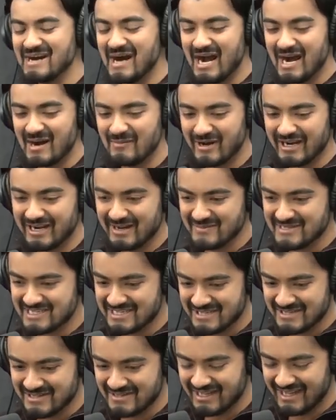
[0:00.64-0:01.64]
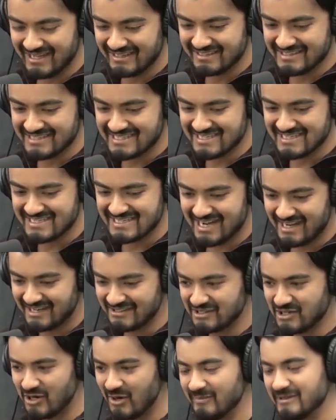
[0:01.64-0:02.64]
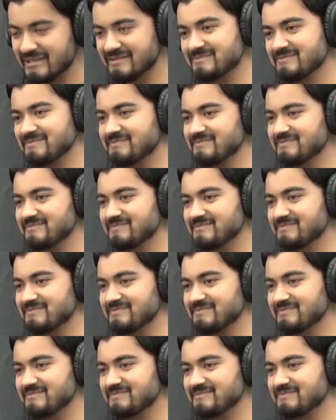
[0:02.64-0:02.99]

My name is Neel, and this is Uncommon.